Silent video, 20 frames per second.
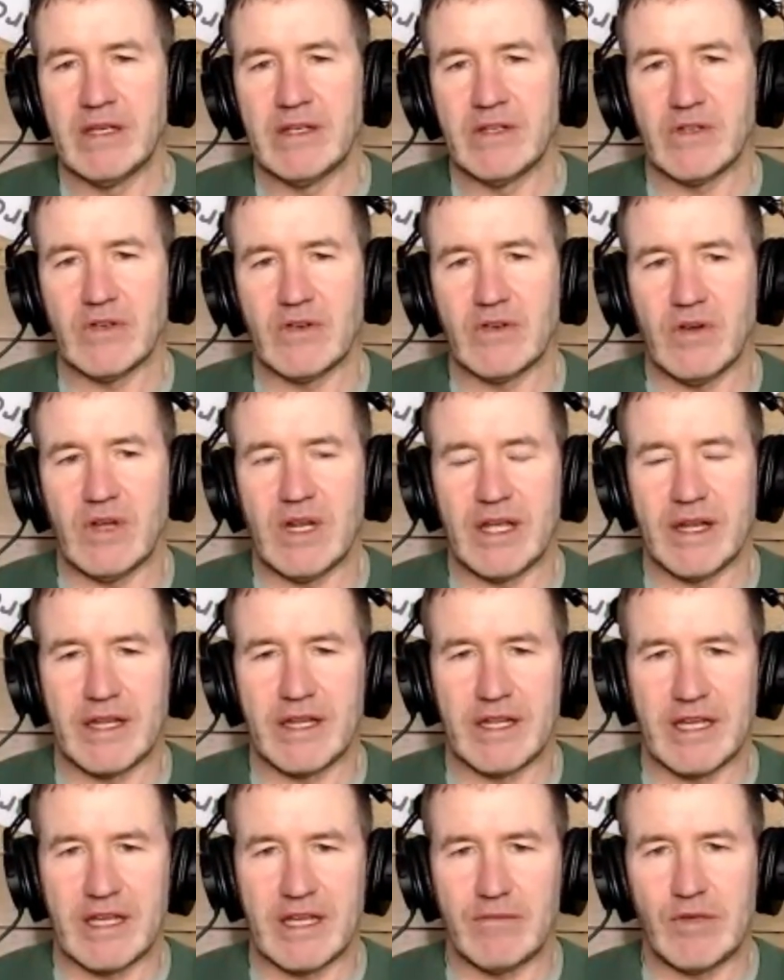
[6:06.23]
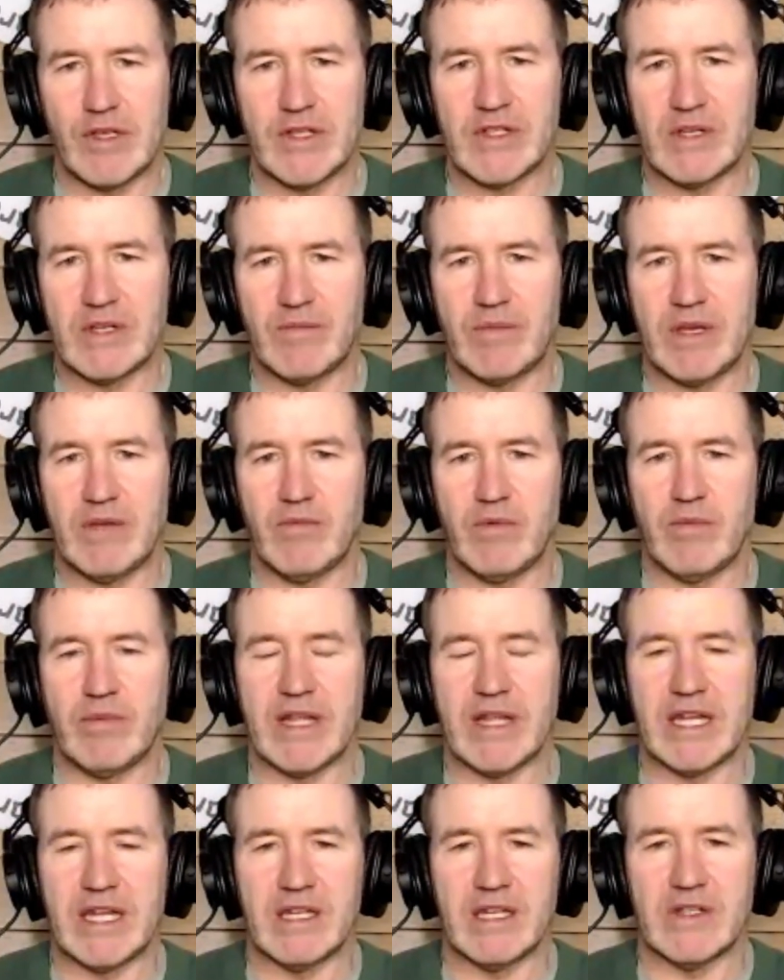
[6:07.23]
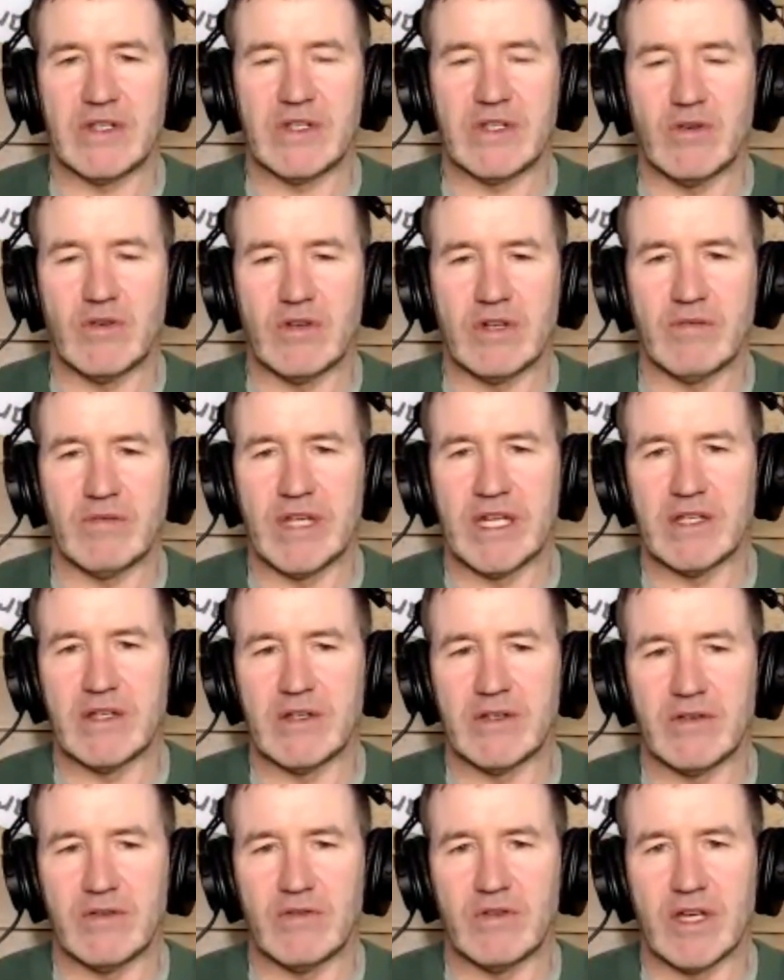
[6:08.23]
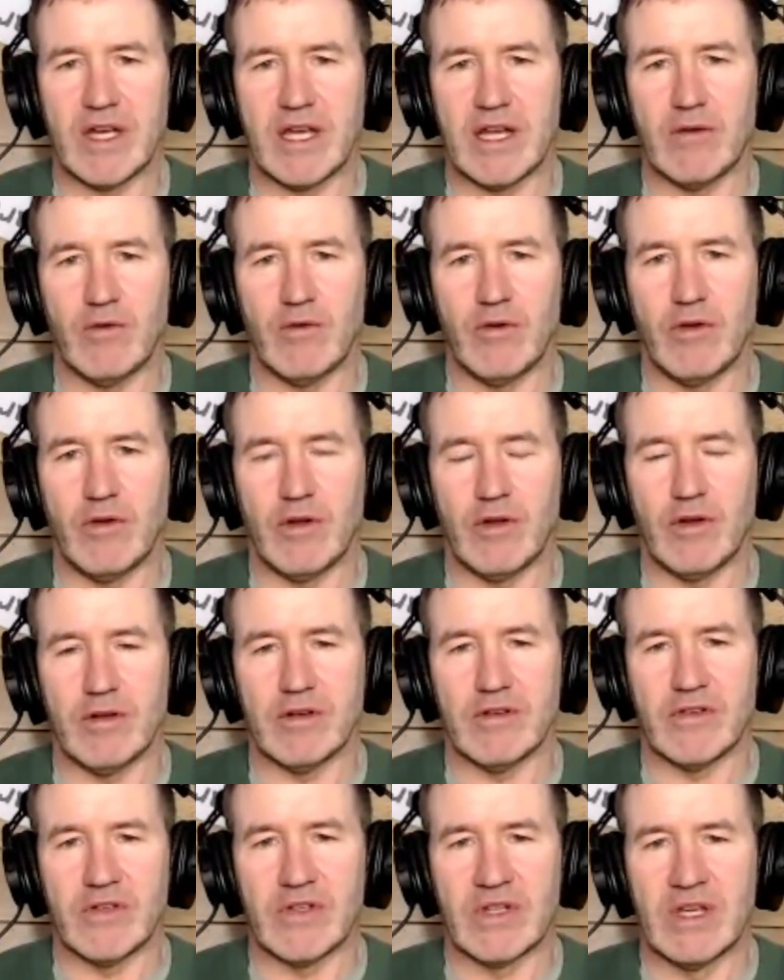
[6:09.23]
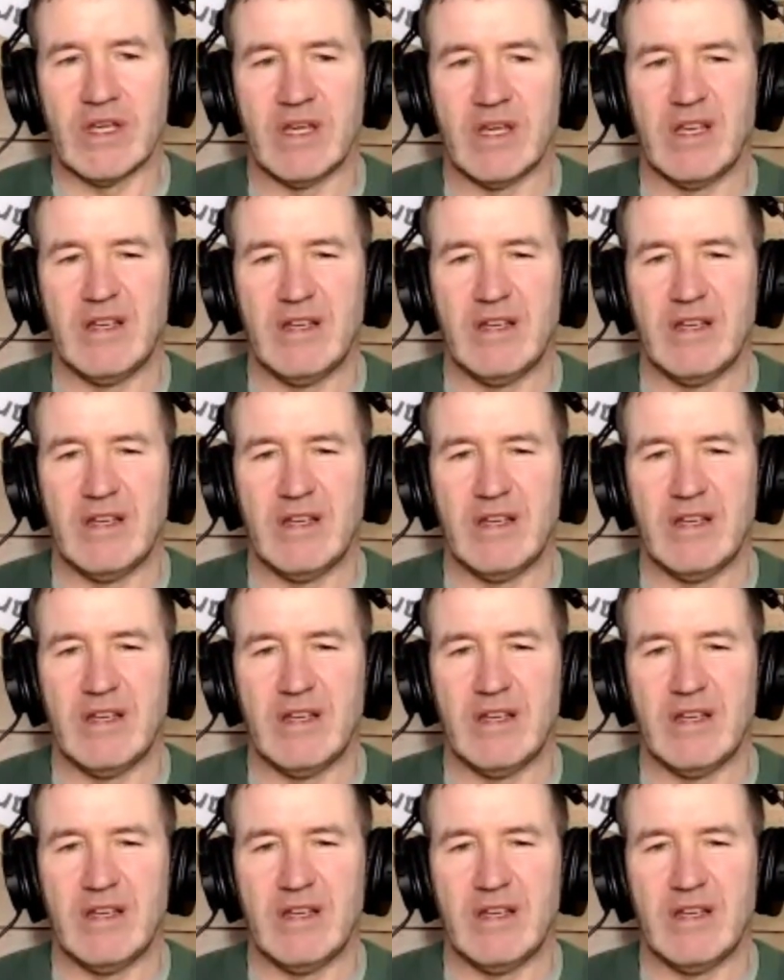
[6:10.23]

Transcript: So a lot of the time you'll see people sowing them into toilet roll holders.